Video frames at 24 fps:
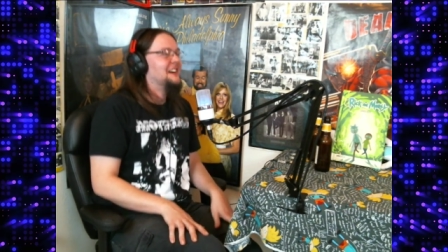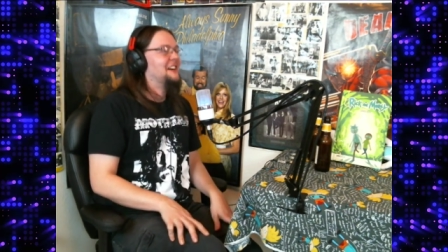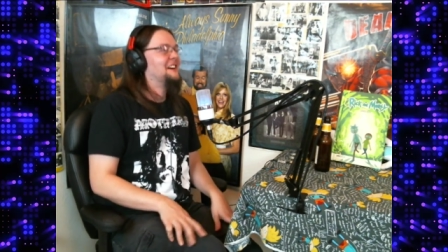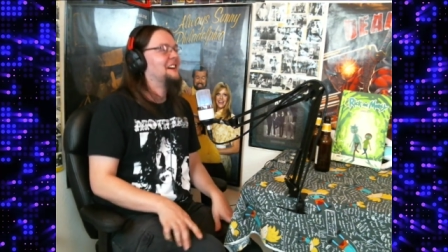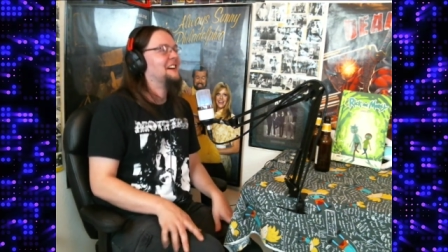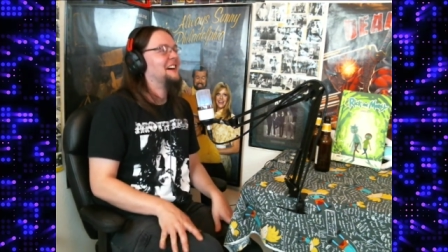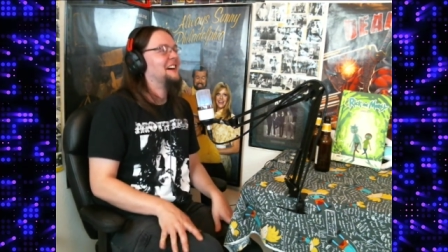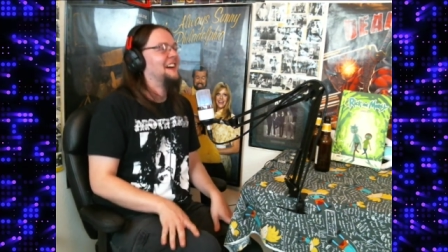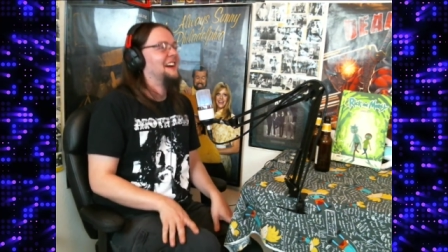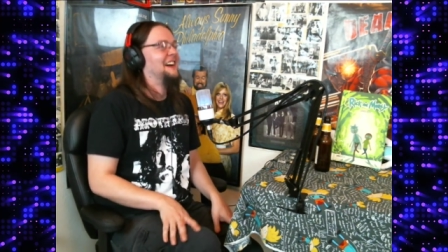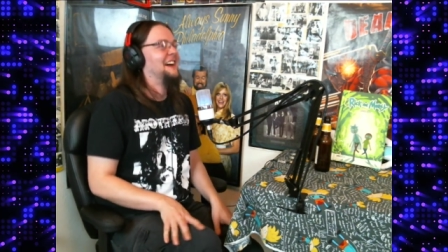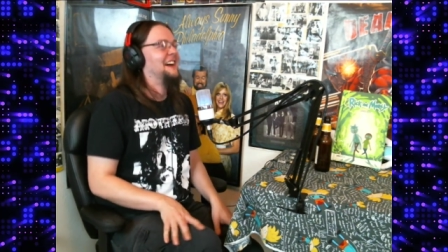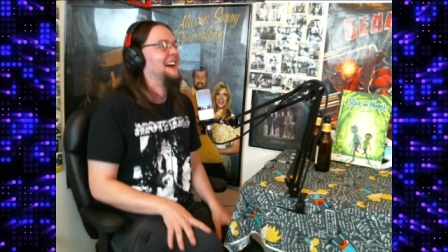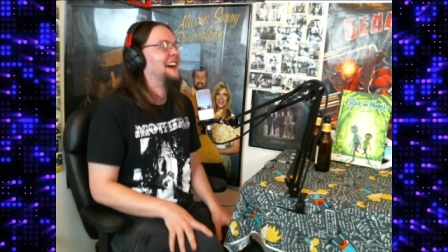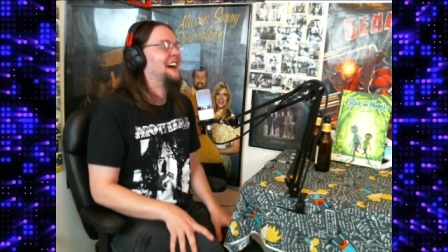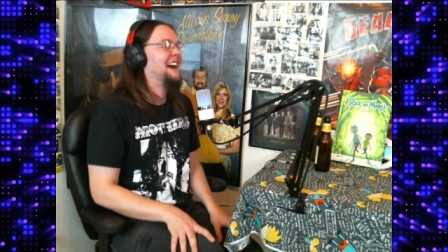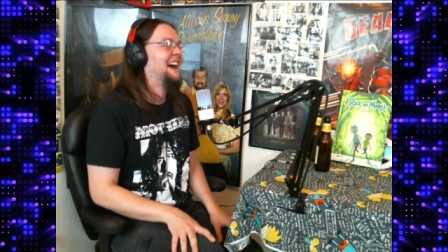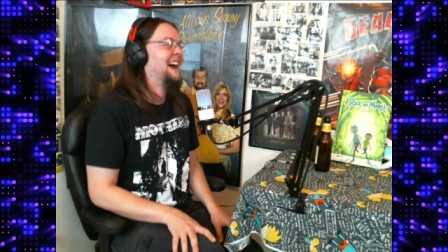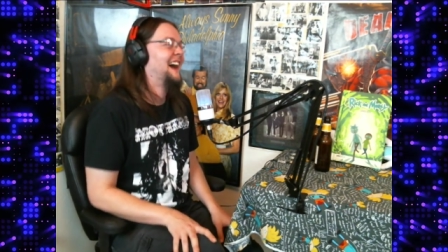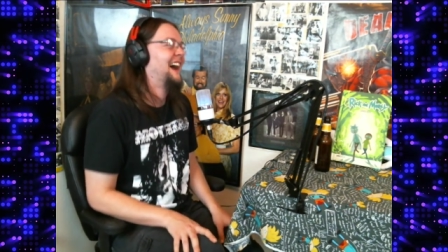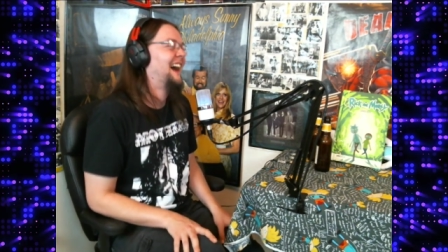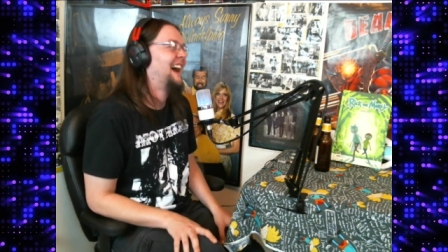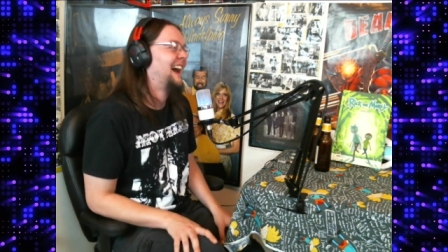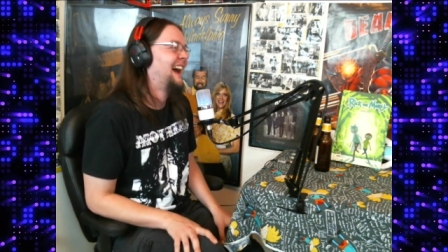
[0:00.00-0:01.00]
There you
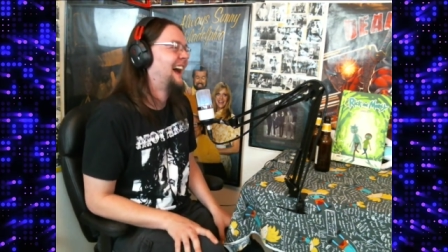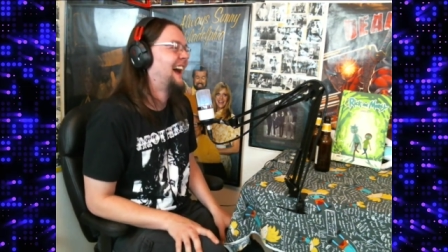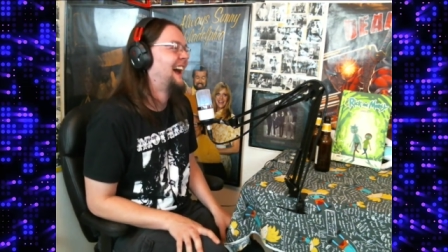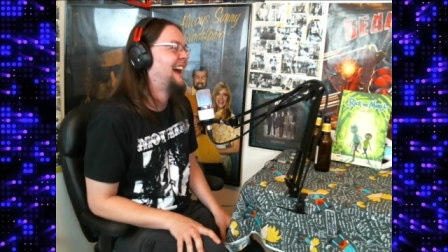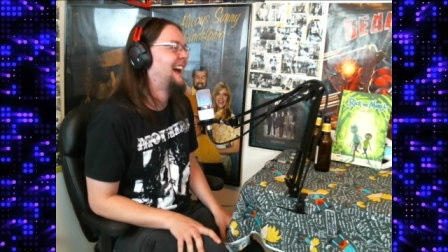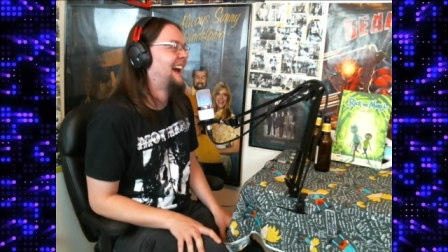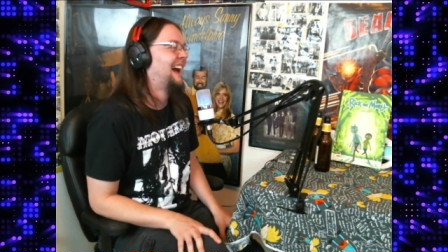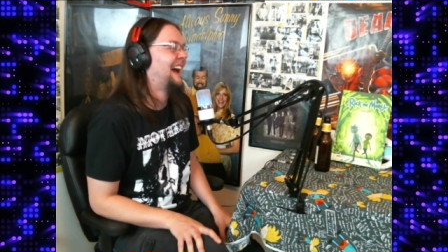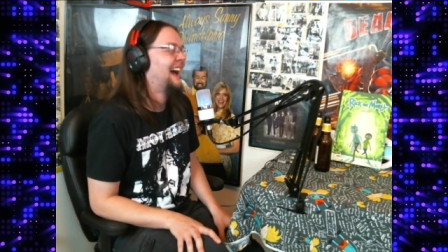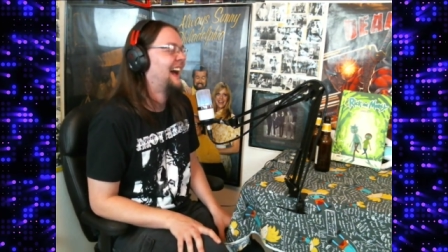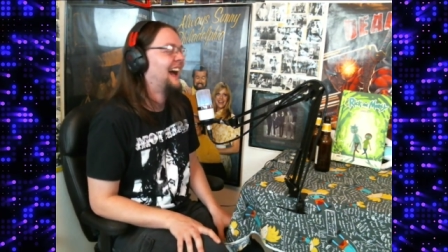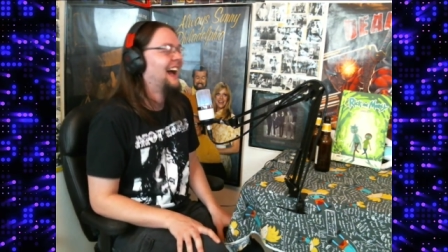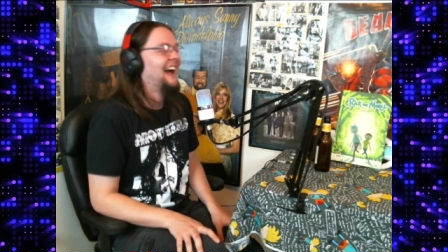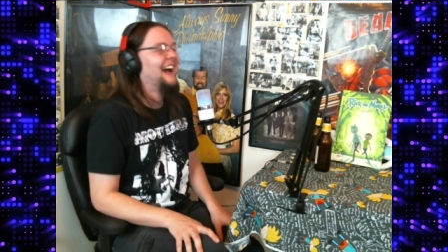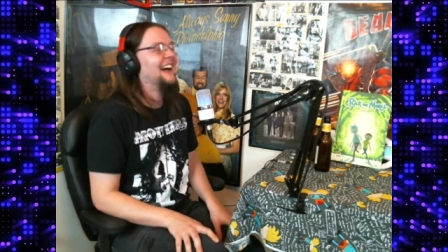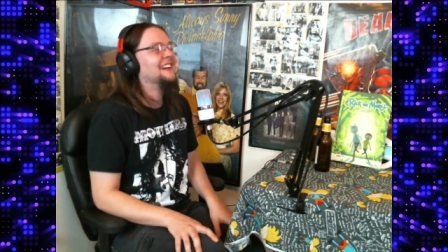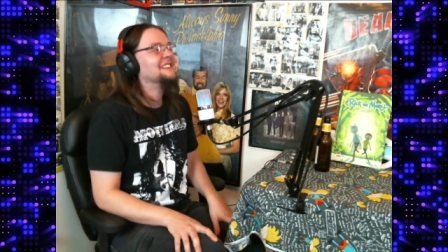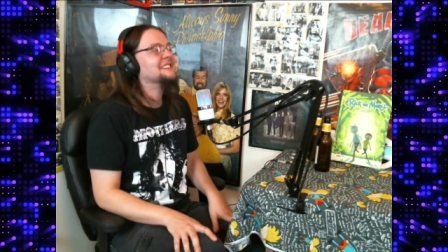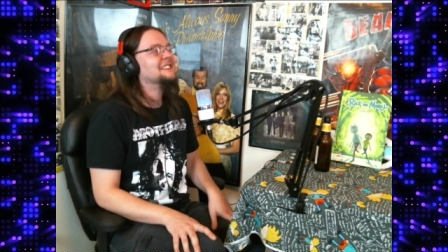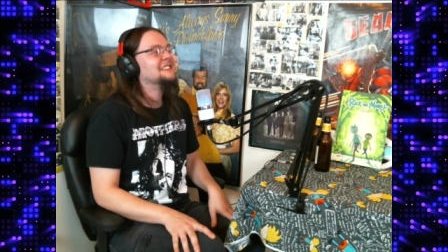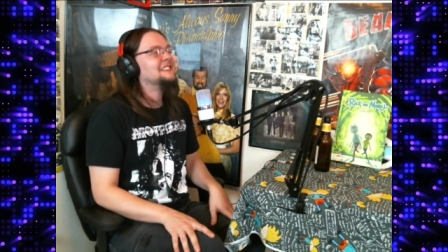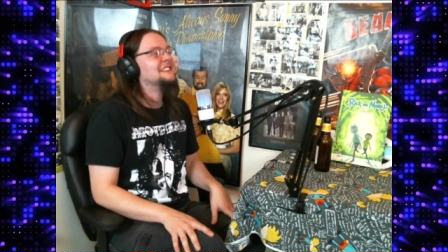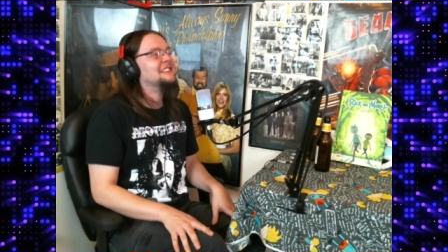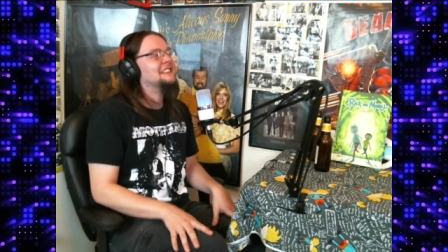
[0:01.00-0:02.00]
go.
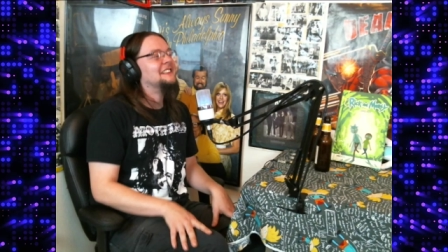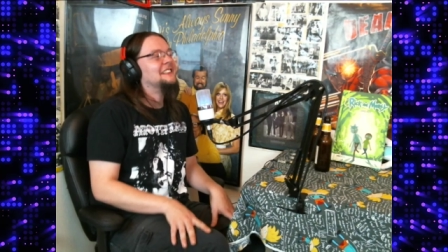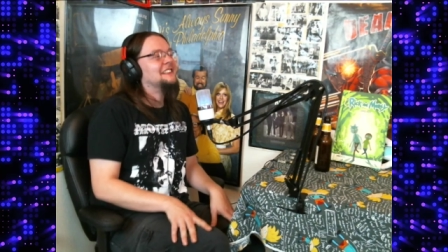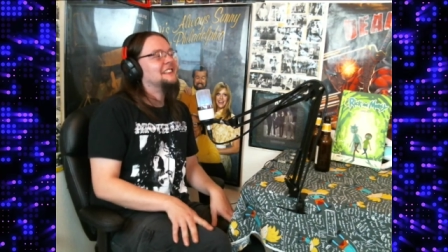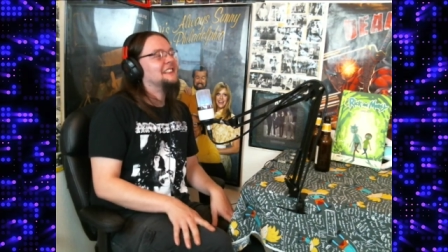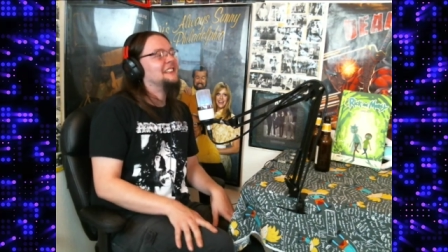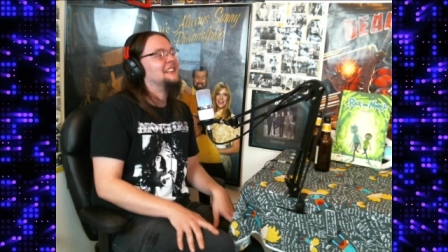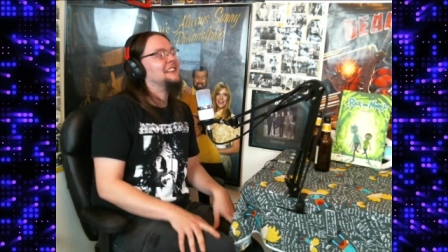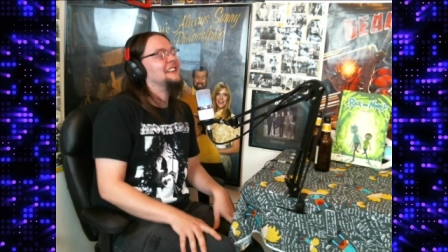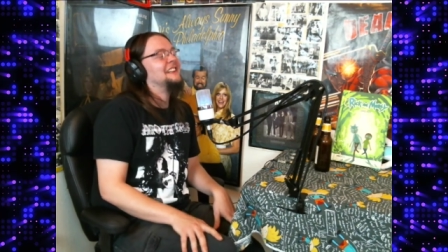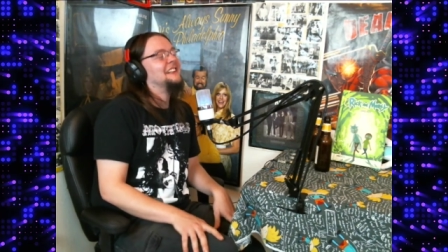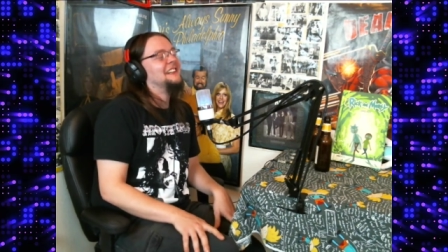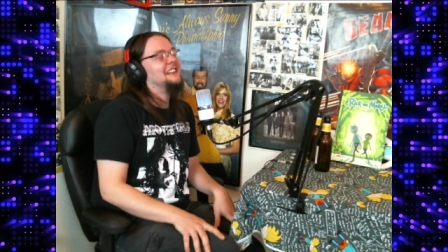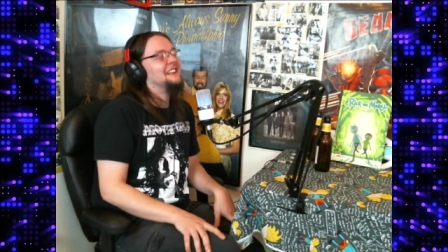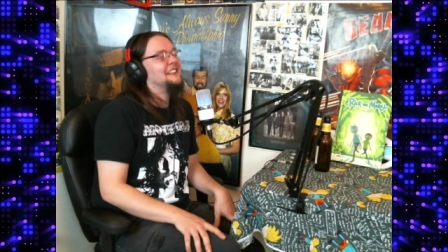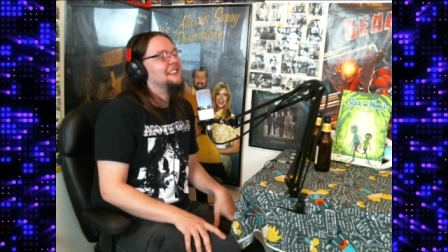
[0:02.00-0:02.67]
And who's